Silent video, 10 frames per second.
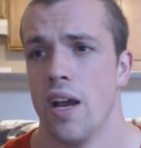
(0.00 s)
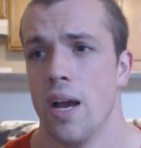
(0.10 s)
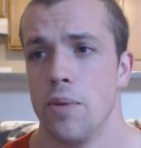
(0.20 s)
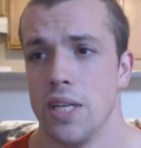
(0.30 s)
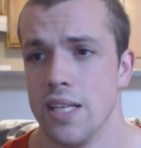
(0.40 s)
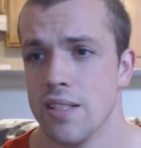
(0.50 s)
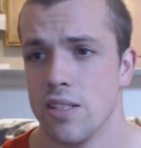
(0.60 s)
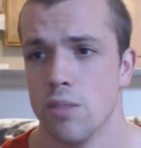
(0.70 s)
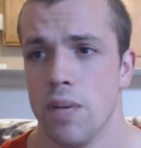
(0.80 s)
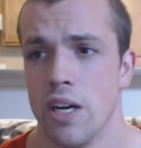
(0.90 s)
I mean, he's
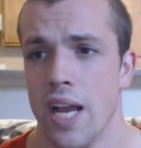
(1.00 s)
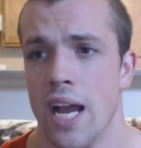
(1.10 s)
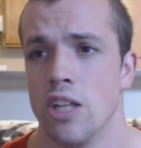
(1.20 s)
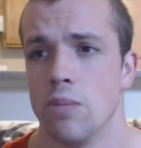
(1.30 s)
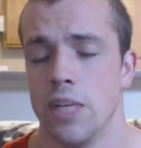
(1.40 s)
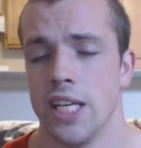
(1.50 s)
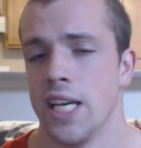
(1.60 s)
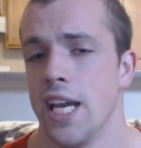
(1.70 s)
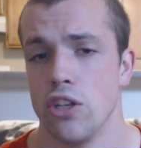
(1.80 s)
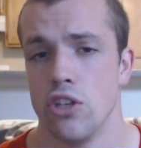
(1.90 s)
still Barry Allen, but he
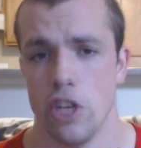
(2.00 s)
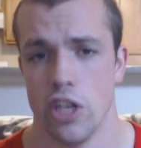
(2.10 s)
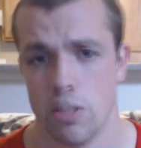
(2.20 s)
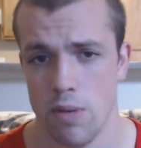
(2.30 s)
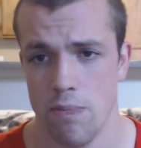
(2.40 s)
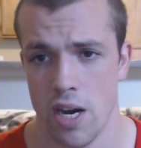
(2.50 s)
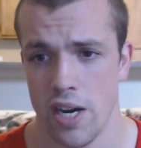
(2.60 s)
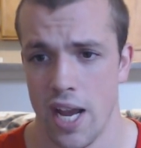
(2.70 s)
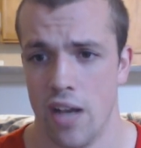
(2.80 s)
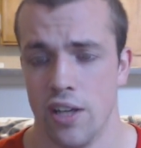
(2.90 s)
can't just be
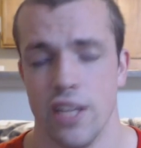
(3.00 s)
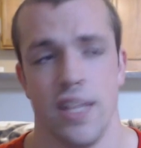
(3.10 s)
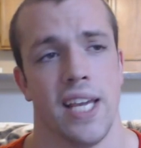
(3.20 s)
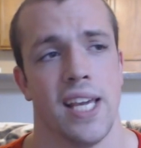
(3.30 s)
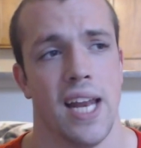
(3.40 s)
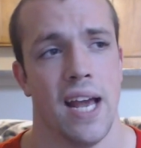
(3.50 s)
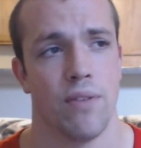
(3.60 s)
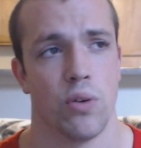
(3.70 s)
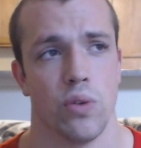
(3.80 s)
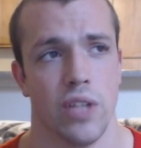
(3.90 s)
Barry Allen, and they can't have
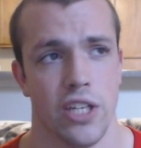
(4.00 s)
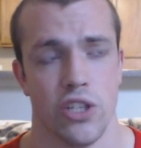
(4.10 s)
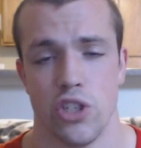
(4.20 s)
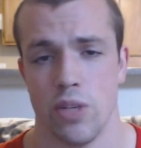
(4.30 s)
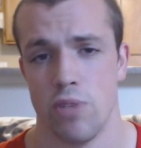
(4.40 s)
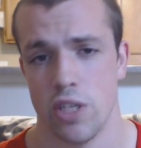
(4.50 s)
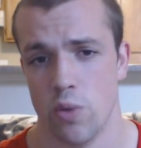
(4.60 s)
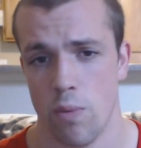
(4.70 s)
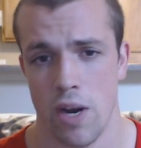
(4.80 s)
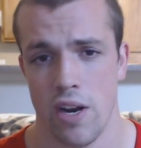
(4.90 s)
a relationship just
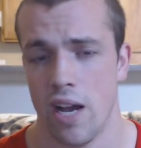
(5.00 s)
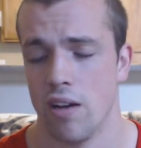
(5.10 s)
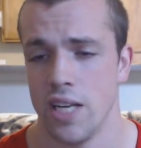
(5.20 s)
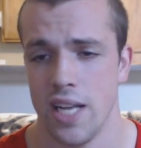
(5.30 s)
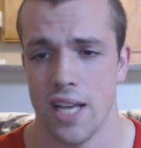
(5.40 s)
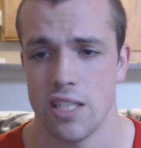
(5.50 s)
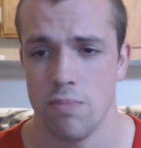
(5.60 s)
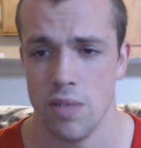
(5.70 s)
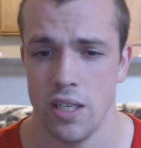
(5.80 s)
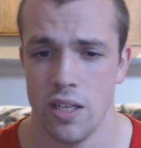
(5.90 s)
with Barry Allen. He has to
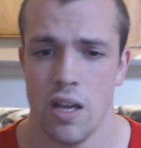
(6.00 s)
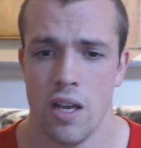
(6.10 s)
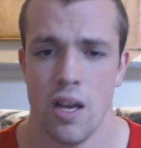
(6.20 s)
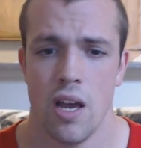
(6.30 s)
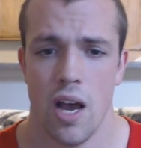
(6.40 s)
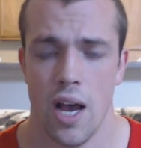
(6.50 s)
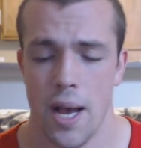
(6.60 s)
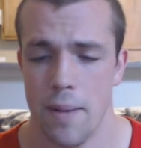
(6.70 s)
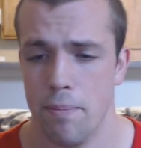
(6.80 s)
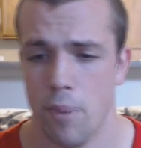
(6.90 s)
be
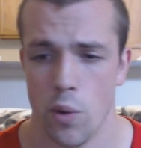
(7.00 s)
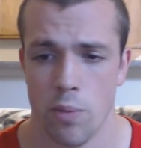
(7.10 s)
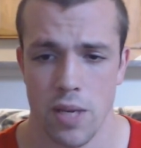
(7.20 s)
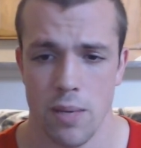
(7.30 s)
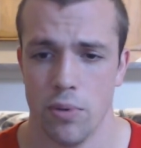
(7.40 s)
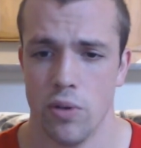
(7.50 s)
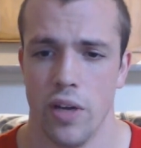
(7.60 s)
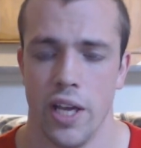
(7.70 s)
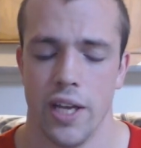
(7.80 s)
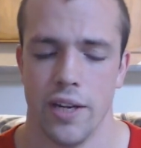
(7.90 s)
both people,
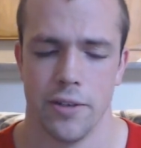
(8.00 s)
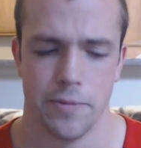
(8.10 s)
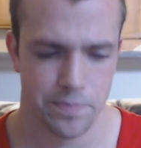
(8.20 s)
and